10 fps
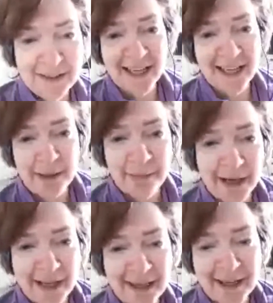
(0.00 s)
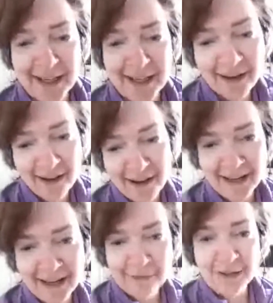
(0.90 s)
I get a bionic
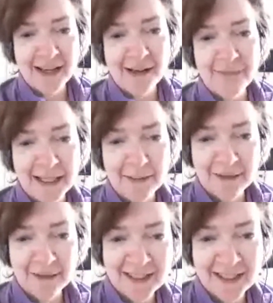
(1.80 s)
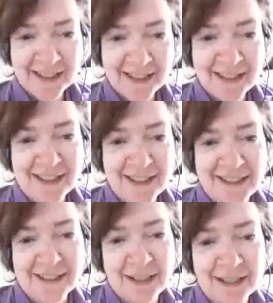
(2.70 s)
eye after not being able to see
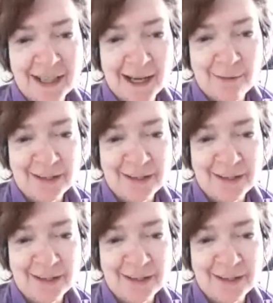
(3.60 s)
distance since I